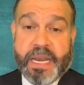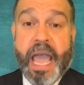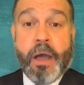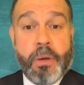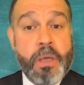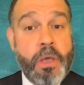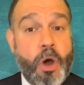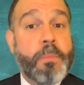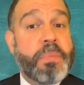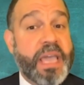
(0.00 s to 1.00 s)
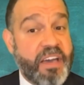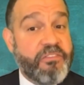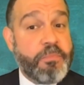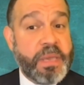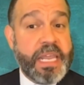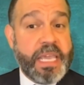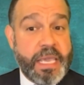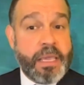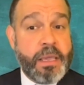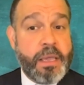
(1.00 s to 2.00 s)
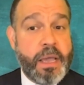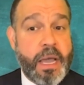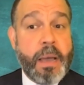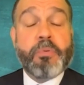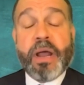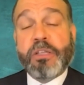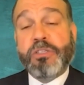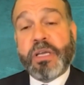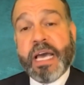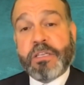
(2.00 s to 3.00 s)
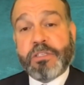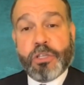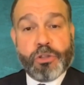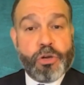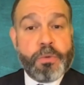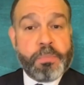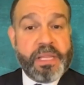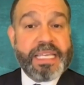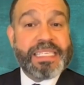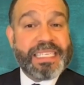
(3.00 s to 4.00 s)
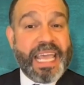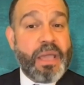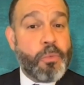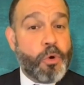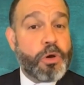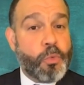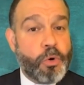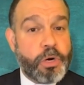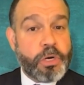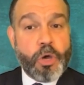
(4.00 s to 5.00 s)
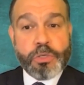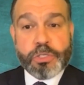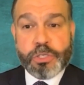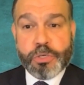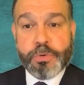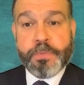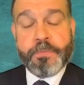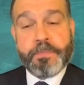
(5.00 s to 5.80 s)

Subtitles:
Now, on behalf of PDE, I'm proud to announce the third place State Ward Award goes to